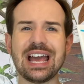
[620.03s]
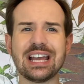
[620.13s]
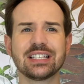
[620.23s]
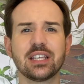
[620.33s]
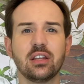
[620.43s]

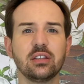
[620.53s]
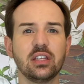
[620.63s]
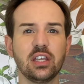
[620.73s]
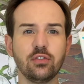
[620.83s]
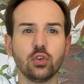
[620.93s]

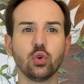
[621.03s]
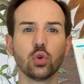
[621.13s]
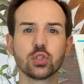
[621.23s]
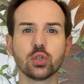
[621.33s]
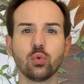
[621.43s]
Excellent. If you
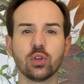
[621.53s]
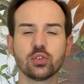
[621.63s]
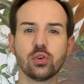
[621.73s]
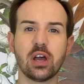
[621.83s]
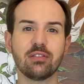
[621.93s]
also want
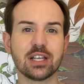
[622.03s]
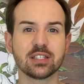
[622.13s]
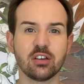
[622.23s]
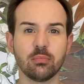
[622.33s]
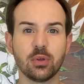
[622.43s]
to have like
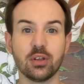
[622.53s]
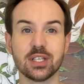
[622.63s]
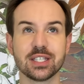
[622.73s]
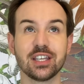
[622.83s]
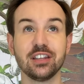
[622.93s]
some
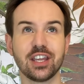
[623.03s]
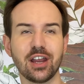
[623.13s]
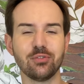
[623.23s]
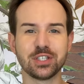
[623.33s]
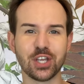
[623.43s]

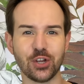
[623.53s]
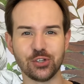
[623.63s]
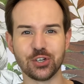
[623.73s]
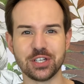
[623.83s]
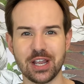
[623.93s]
skincare with
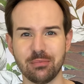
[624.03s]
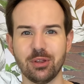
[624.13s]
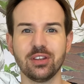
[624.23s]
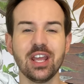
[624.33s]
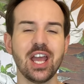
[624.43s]

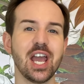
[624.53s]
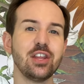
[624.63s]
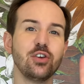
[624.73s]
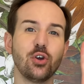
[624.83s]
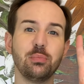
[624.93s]
entertainment and
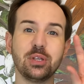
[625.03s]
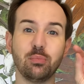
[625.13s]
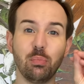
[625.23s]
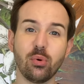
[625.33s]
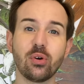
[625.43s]
you're a
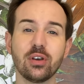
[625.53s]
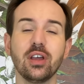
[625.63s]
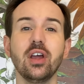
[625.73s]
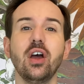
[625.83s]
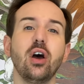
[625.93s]
bit
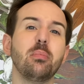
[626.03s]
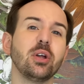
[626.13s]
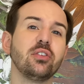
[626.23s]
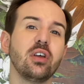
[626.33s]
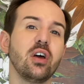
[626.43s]
bored
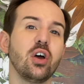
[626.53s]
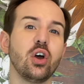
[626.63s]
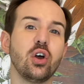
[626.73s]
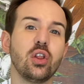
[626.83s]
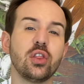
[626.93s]
about
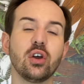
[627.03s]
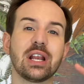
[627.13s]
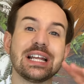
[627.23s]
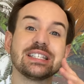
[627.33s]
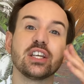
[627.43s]
the
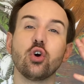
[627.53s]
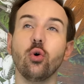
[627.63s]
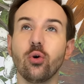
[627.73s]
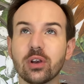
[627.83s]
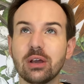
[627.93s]
classic oil,